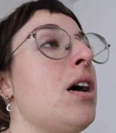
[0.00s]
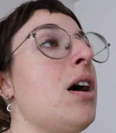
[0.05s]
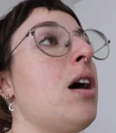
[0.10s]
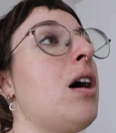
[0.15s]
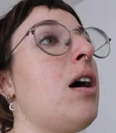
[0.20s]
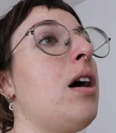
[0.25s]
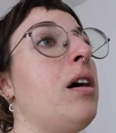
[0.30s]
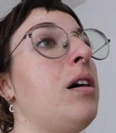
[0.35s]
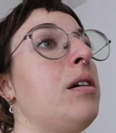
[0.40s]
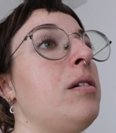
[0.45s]

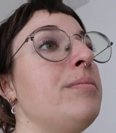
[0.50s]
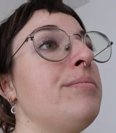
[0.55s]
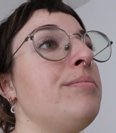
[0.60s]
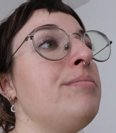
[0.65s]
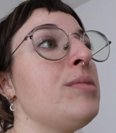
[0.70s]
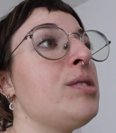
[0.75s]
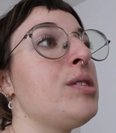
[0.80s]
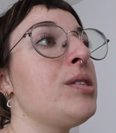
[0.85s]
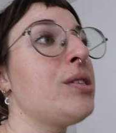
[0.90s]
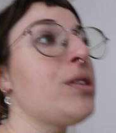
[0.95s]

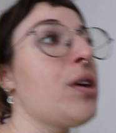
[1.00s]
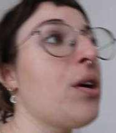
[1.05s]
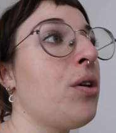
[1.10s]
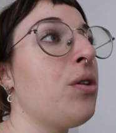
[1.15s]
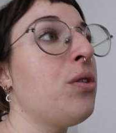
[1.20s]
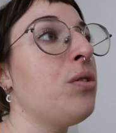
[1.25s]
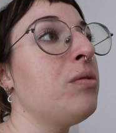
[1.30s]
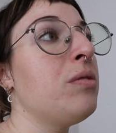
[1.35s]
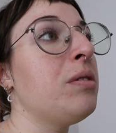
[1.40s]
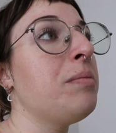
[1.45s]

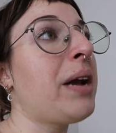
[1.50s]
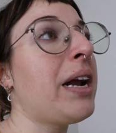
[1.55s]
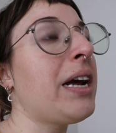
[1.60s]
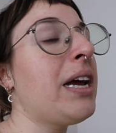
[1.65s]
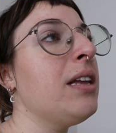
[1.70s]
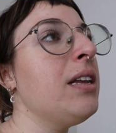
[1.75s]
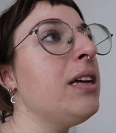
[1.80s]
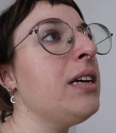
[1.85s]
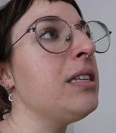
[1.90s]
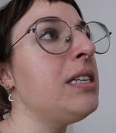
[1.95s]
But I
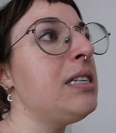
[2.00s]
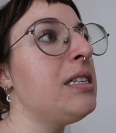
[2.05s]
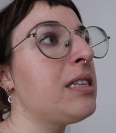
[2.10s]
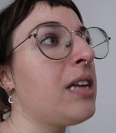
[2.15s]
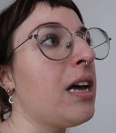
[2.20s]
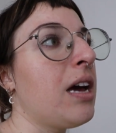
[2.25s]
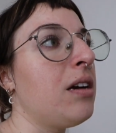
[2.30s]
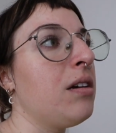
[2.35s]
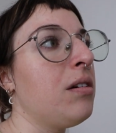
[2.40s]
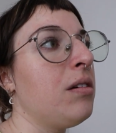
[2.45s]
can at least
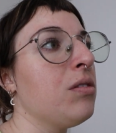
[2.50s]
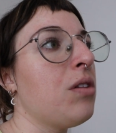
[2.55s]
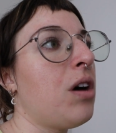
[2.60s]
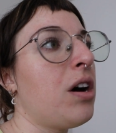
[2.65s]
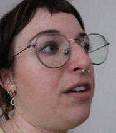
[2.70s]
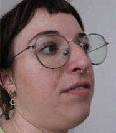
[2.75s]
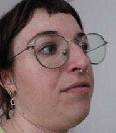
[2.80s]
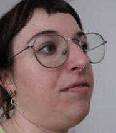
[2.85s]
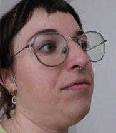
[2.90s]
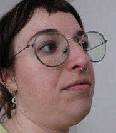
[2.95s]
get a
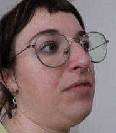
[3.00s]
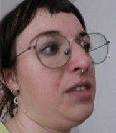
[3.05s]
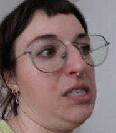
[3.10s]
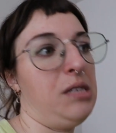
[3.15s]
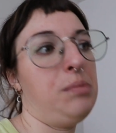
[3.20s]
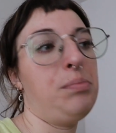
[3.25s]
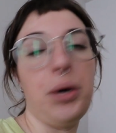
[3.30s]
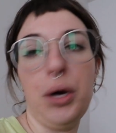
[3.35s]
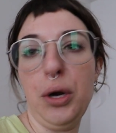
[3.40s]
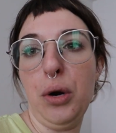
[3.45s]
lot of
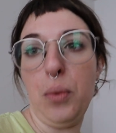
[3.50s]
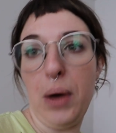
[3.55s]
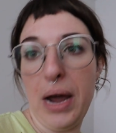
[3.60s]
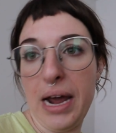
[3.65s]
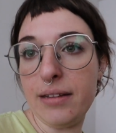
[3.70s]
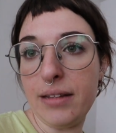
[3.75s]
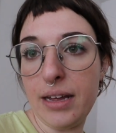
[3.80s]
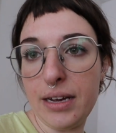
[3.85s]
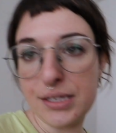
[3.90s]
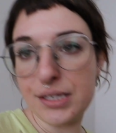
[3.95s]
this put
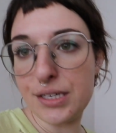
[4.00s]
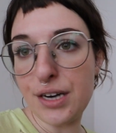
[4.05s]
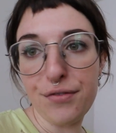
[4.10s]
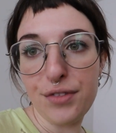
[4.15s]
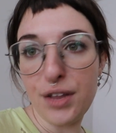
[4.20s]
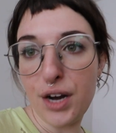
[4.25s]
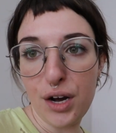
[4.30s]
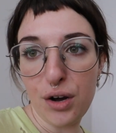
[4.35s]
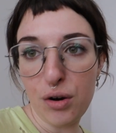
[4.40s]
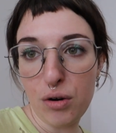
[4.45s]
away, like stuff
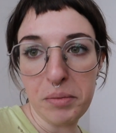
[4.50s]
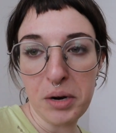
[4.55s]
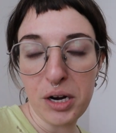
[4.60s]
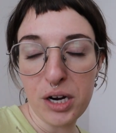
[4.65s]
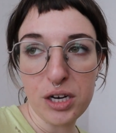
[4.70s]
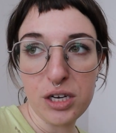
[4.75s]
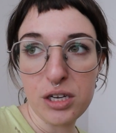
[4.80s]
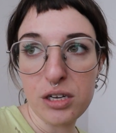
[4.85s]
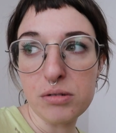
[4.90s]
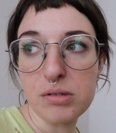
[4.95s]
that I know I'm not
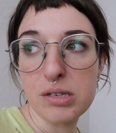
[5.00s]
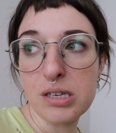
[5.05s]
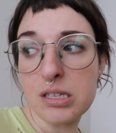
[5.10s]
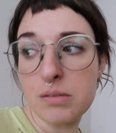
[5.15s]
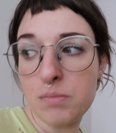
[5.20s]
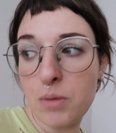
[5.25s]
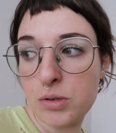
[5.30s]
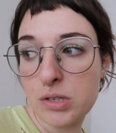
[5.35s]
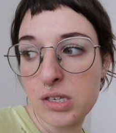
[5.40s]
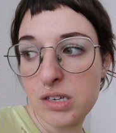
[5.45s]
going to use, because
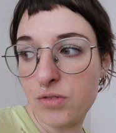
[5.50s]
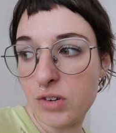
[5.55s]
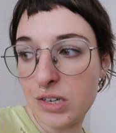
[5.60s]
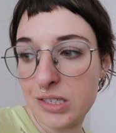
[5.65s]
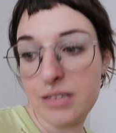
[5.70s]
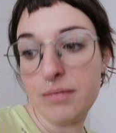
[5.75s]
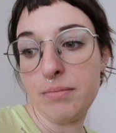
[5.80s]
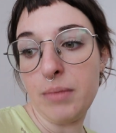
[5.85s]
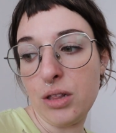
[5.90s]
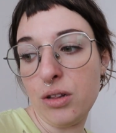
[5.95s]
most of
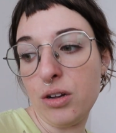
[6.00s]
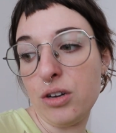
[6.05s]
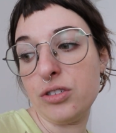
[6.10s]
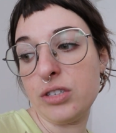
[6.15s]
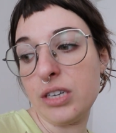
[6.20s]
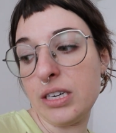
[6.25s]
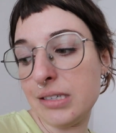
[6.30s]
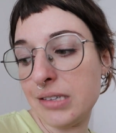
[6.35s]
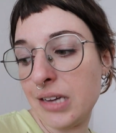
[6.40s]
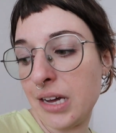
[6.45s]
what's in my
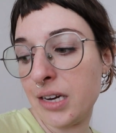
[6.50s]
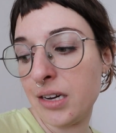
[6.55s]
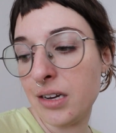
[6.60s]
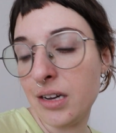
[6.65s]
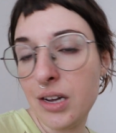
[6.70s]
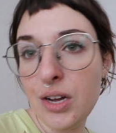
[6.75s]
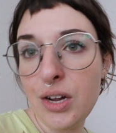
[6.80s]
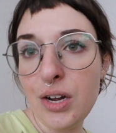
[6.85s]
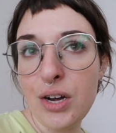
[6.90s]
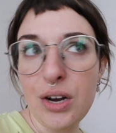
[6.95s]
laundry is like
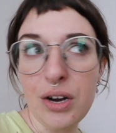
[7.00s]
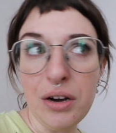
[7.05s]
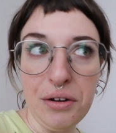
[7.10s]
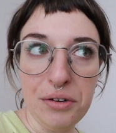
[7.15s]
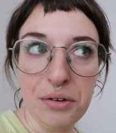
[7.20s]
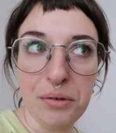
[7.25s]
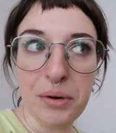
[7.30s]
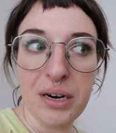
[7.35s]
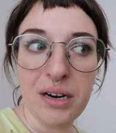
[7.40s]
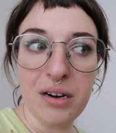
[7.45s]

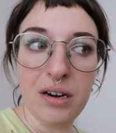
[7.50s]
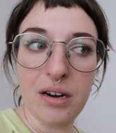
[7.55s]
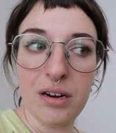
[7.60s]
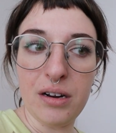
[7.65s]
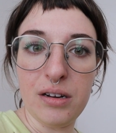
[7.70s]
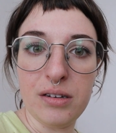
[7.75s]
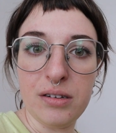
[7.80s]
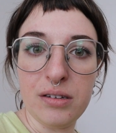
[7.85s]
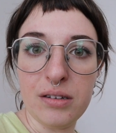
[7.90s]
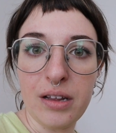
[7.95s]
underwear
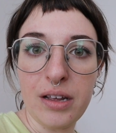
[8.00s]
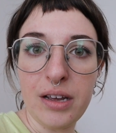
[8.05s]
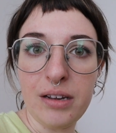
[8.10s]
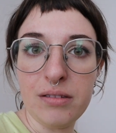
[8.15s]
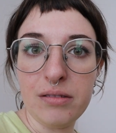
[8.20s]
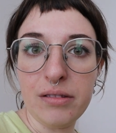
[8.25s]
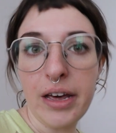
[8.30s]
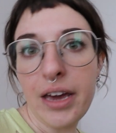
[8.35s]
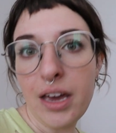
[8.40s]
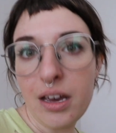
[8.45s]
and
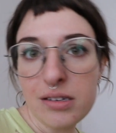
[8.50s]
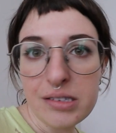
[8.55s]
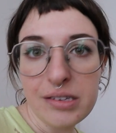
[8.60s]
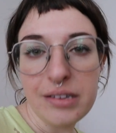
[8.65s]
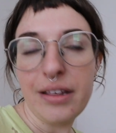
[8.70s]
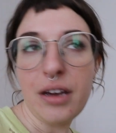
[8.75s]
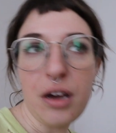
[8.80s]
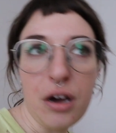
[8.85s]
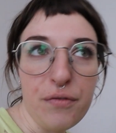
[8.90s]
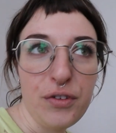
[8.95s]
like leggings
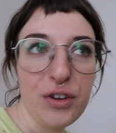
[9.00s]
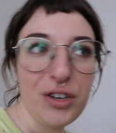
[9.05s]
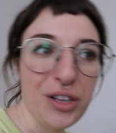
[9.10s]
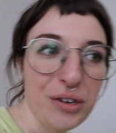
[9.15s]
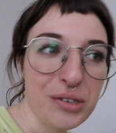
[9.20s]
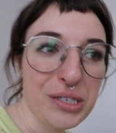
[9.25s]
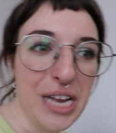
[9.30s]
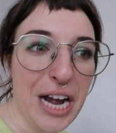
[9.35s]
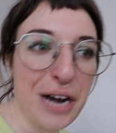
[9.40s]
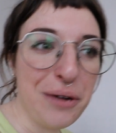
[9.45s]
and like comfy
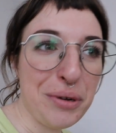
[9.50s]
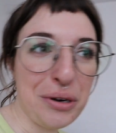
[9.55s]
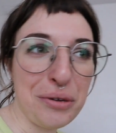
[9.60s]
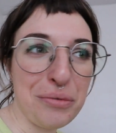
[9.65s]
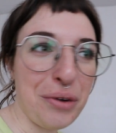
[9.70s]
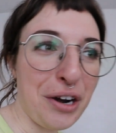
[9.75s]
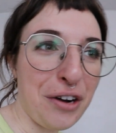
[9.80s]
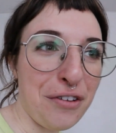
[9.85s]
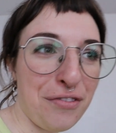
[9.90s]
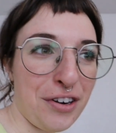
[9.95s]
clothes that I want to
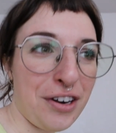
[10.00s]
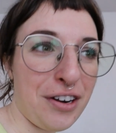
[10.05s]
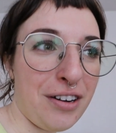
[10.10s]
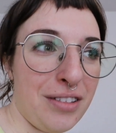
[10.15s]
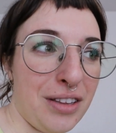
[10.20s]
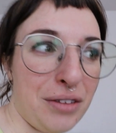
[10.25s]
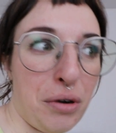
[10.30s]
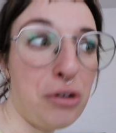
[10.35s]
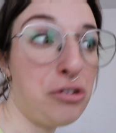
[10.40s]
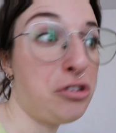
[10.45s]
wear for
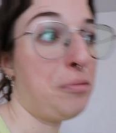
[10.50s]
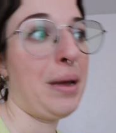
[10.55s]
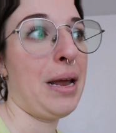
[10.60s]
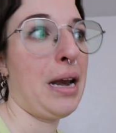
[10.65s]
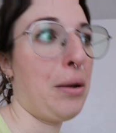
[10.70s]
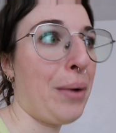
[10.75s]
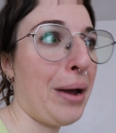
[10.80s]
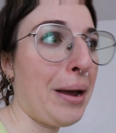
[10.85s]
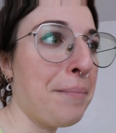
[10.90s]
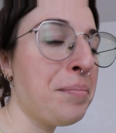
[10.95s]
the road trip
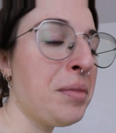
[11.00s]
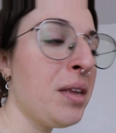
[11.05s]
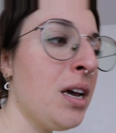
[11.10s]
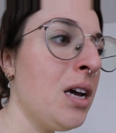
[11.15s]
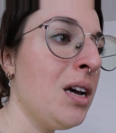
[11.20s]
anyway.